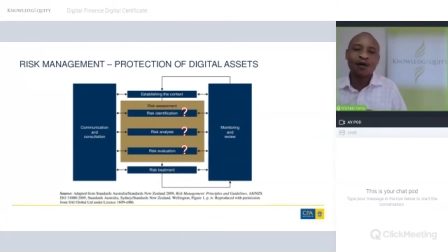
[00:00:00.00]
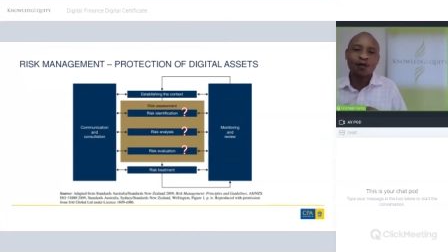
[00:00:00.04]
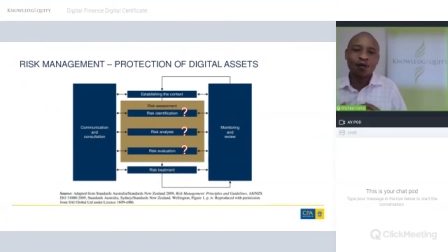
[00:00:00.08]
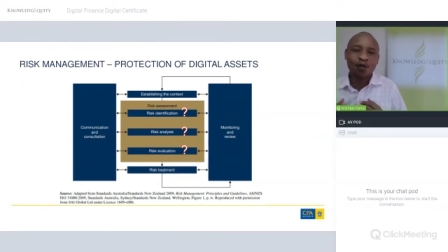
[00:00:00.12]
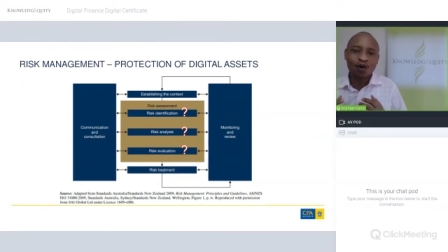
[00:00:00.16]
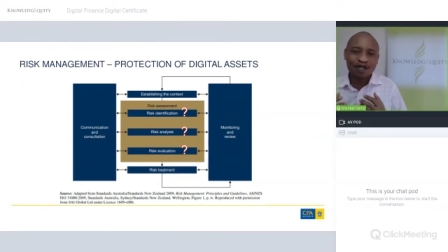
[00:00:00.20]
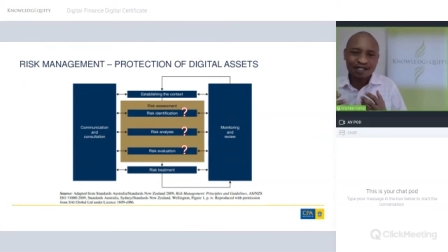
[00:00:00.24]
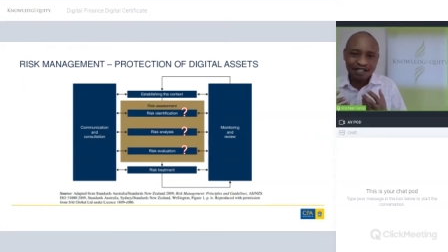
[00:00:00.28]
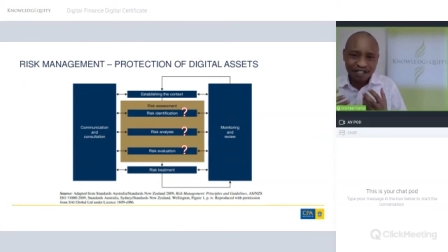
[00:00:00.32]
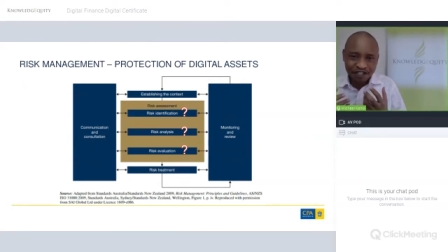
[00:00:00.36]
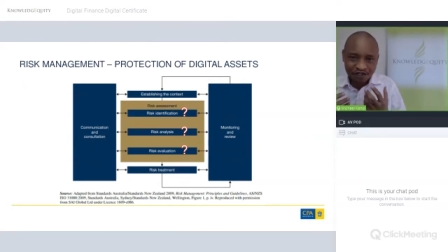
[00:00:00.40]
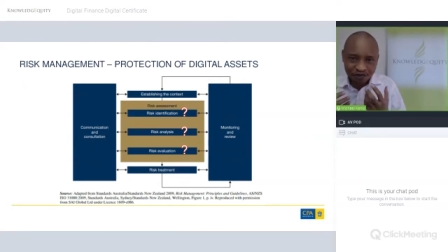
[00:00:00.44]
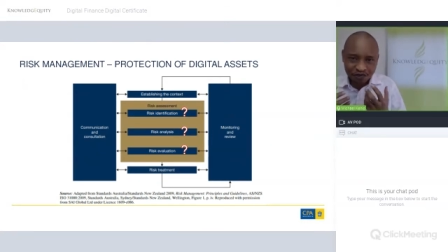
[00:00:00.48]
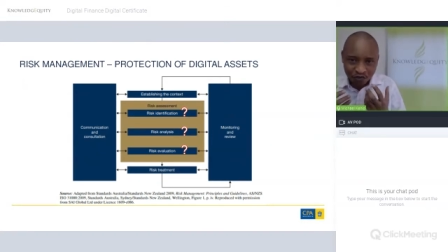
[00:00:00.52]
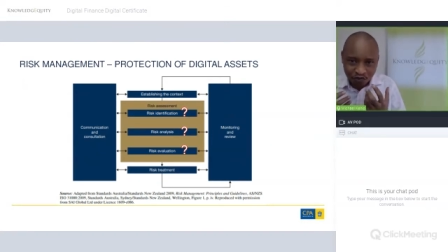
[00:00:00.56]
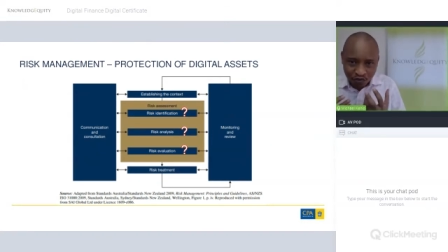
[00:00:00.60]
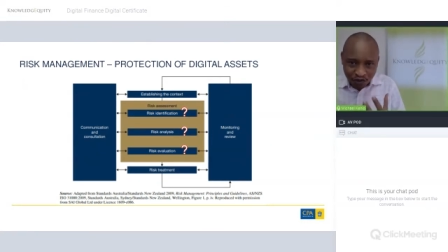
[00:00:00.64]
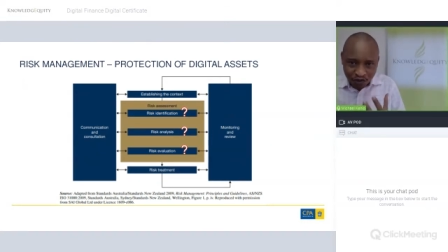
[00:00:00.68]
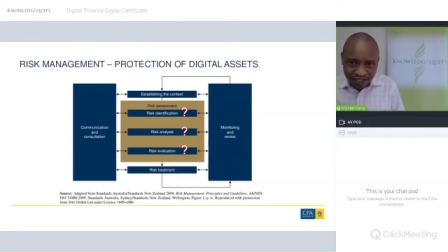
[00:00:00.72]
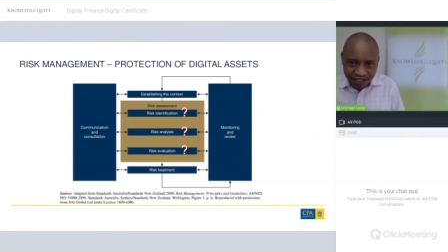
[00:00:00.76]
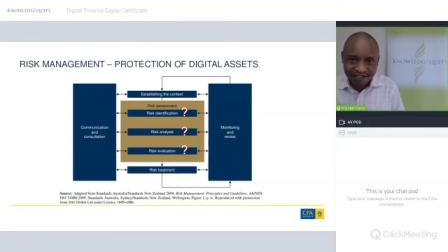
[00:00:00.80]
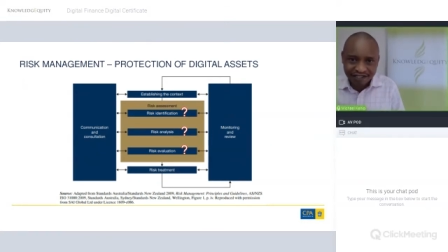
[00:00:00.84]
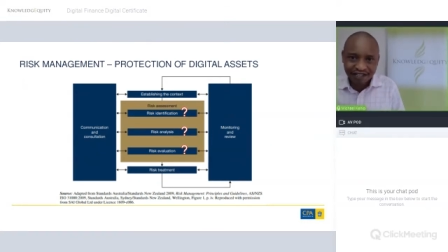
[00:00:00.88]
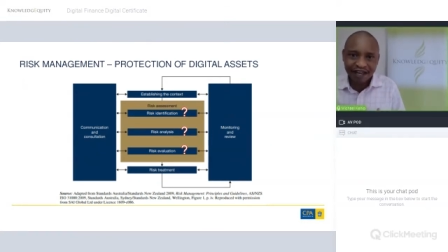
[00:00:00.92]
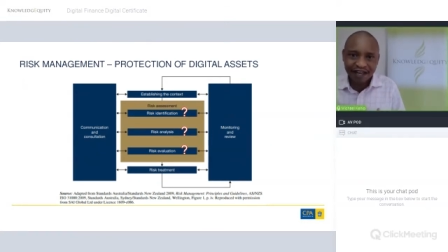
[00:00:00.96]
was this
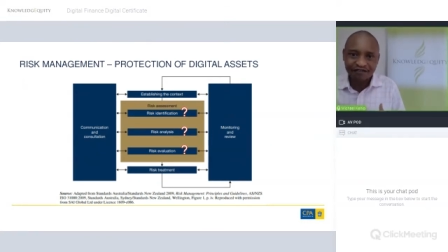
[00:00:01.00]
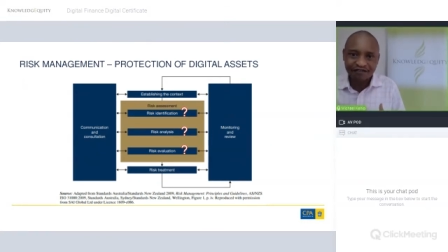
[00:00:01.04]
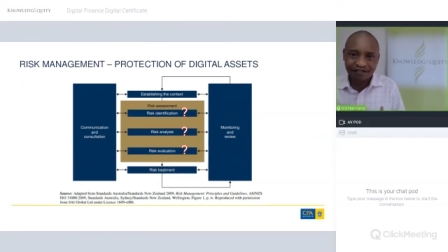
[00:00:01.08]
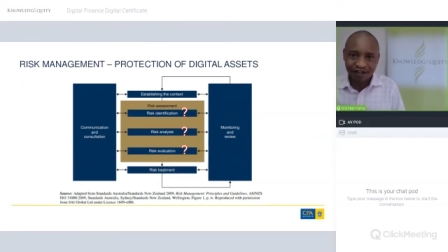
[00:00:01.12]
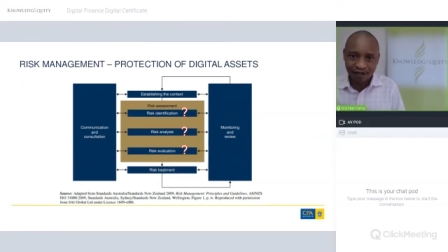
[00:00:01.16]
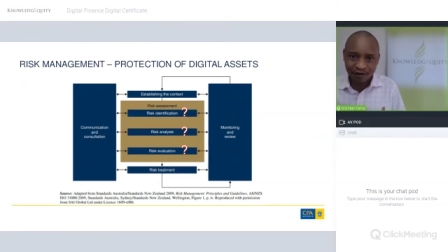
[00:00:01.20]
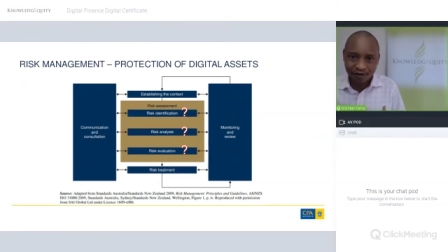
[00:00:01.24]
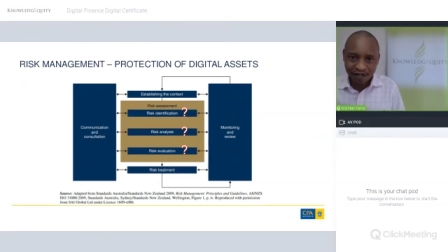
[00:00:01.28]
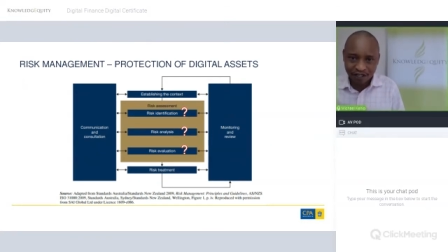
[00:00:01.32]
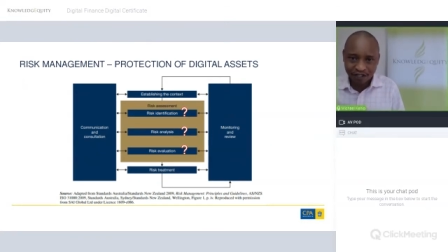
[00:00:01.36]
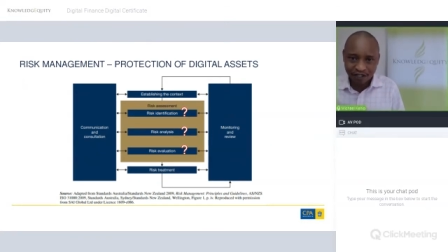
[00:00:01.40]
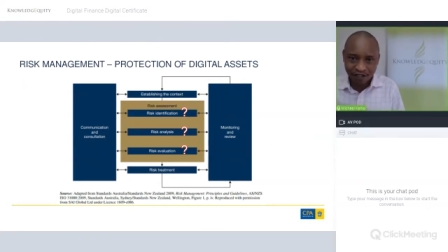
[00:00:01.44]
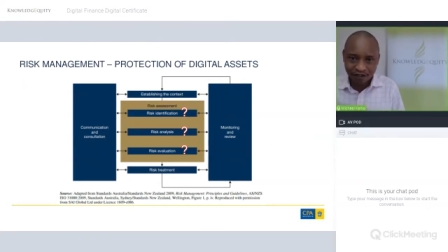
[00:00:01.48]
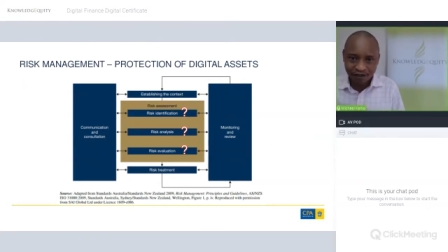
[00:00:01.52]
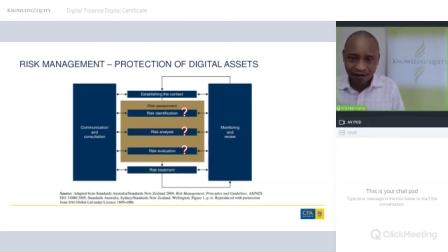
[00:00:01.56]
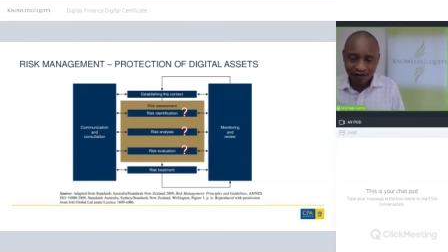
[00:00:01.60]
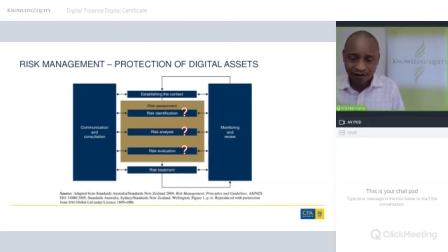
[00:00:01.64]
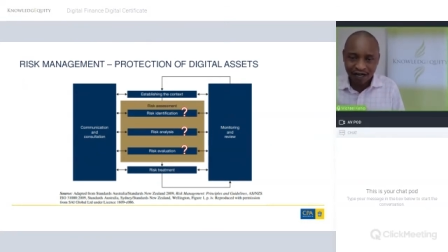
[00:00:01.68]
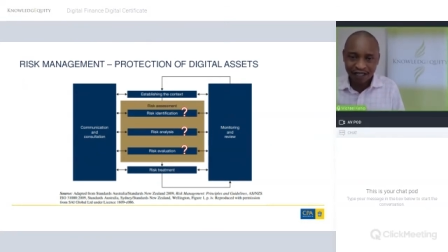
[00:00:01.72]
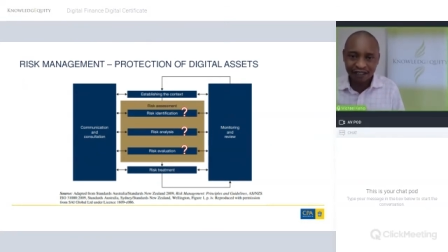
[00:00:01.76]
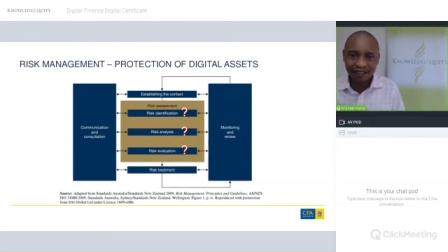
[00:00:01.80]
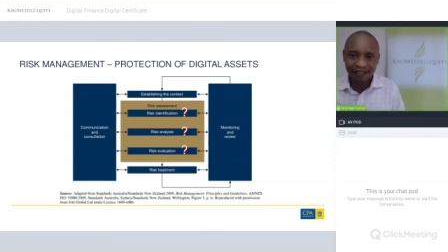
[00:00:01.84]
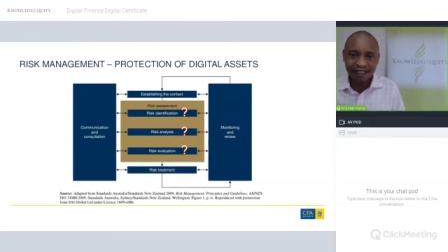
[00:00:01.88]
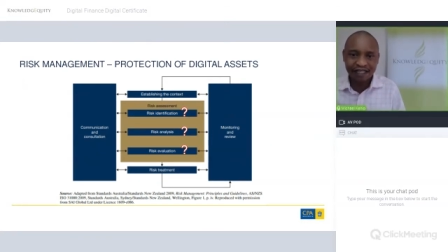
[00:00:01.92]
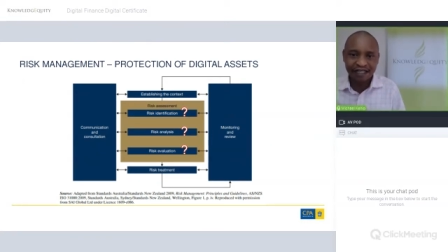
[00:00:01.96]
risk evaluated
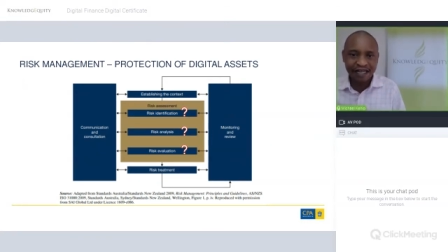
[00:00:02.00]
correctly?